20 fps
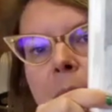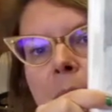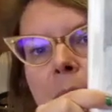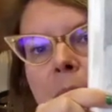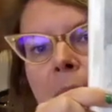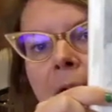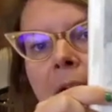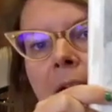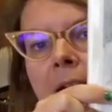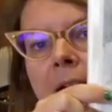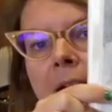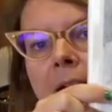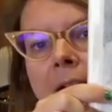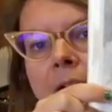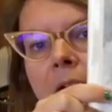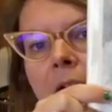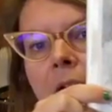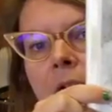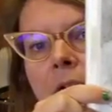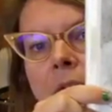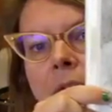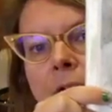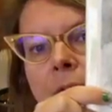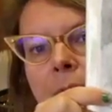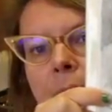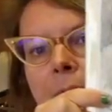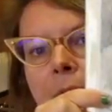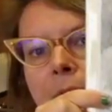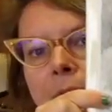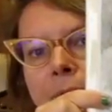praying at the altar
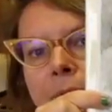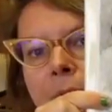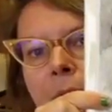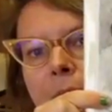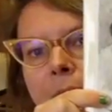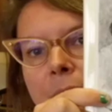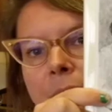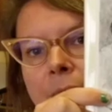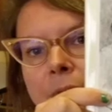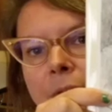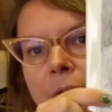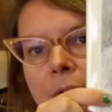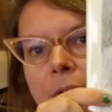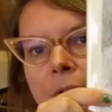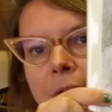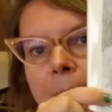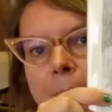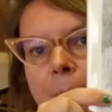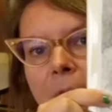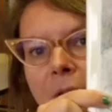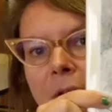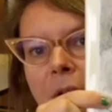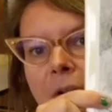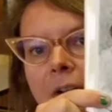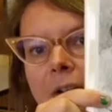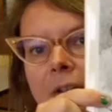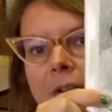with a photo of their grandmother.